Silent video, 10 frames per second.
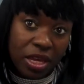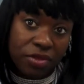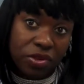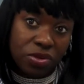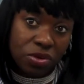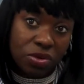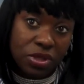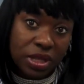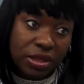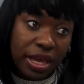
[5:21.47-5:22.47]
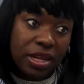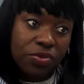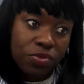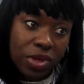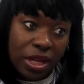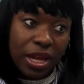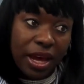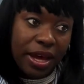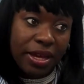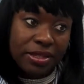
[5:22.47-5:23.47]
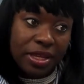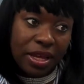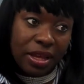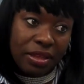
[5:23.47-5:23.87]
in the schools that they didn't realize